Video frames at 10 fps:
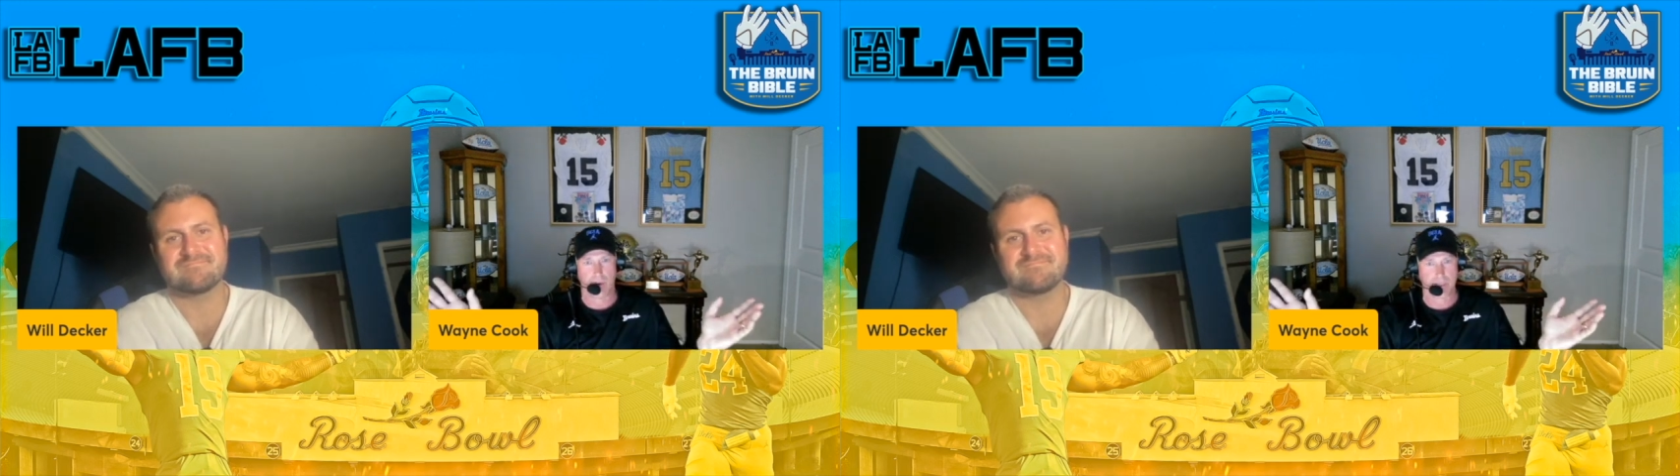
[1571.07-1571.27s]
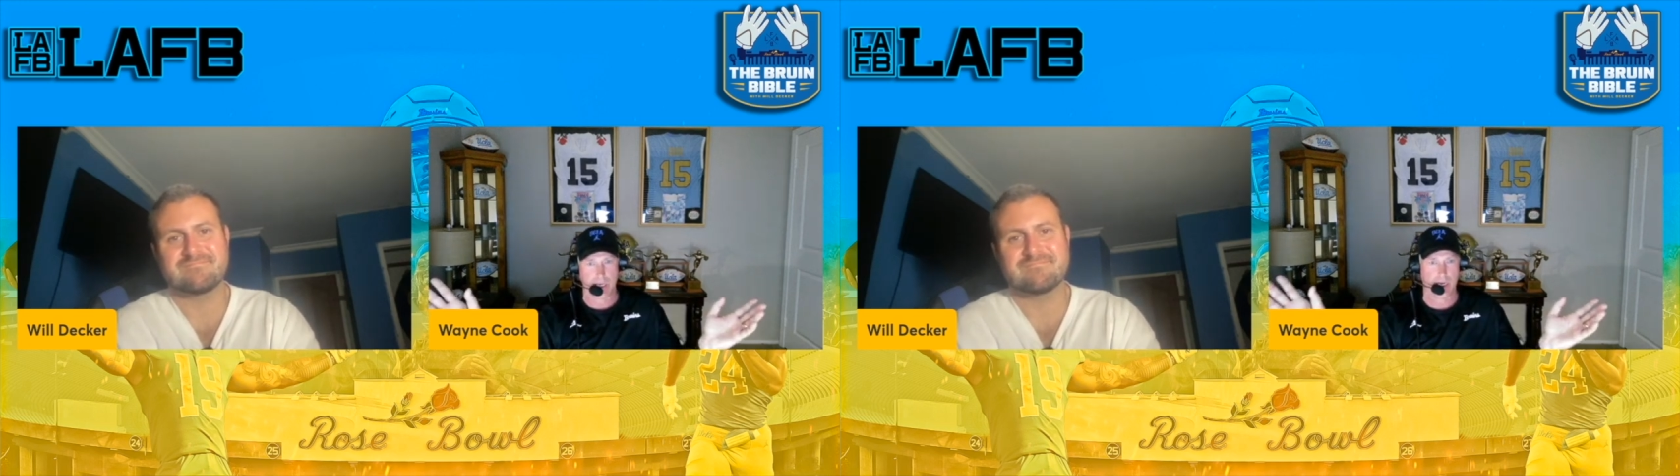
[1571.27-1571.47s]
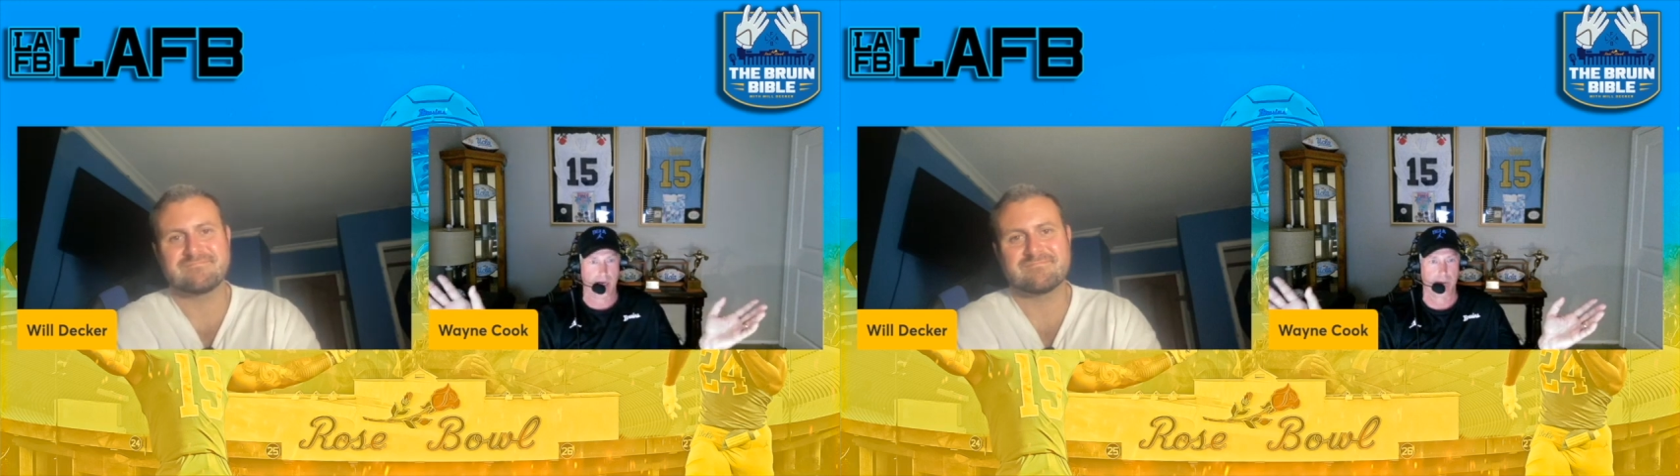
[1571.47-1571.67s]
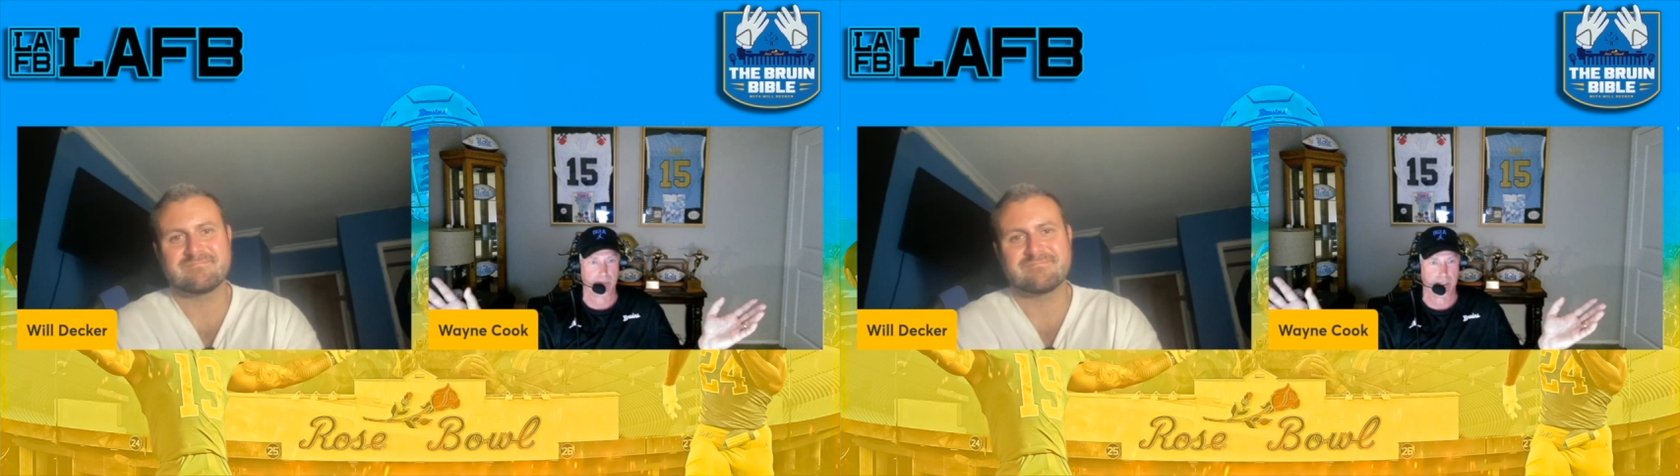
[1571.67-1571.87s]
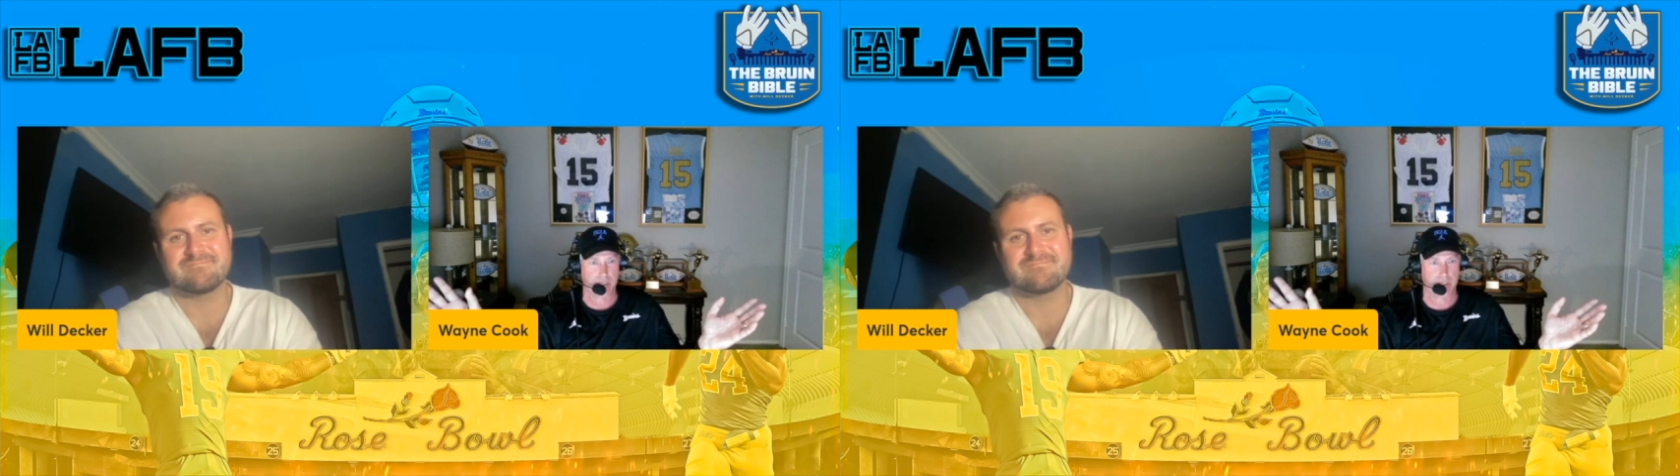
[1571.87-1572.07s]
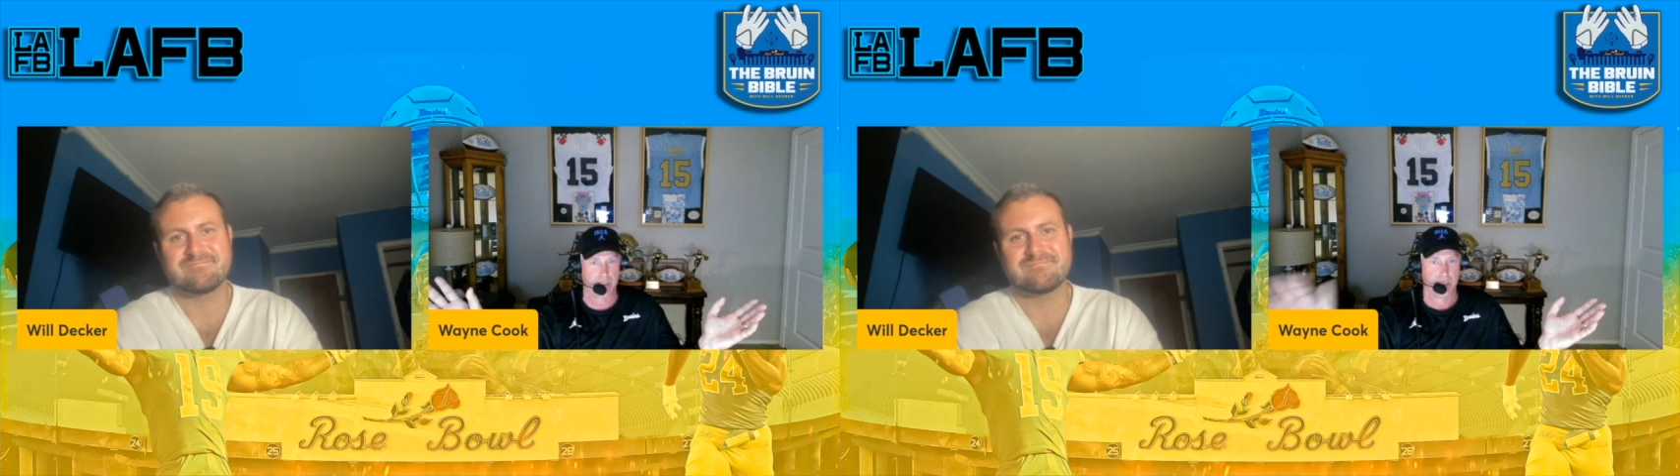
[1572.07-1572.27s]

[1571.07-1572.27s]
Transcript: was like a competition,